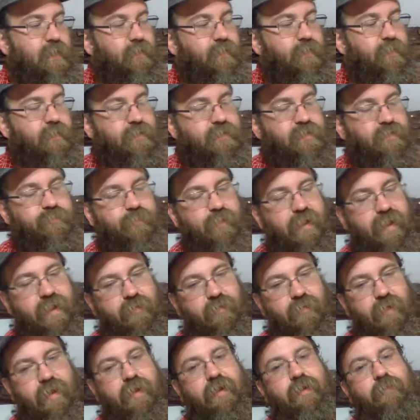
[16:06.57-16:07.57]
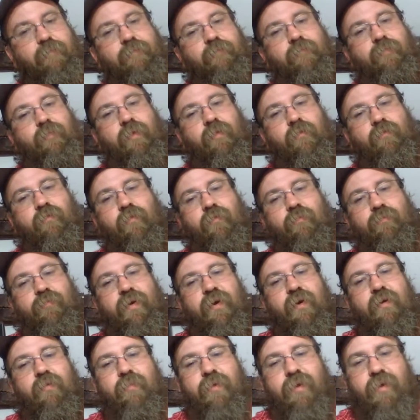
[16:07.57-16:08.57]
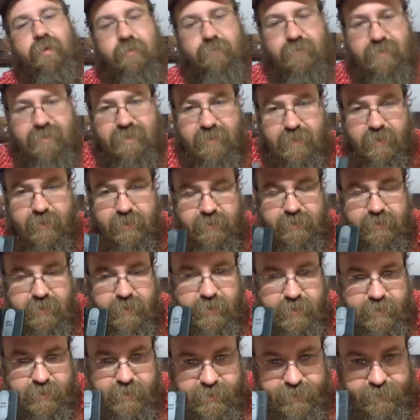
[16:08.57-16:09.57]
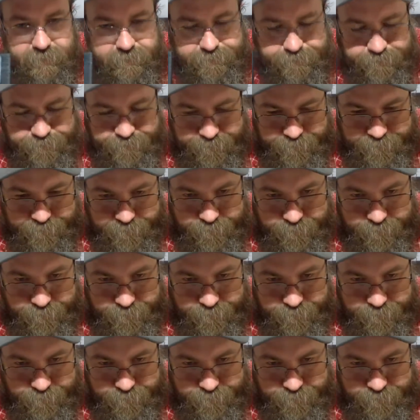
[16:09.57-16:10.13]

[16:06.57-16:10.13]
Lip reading: The speed ramp from ParabellumDesigns.net,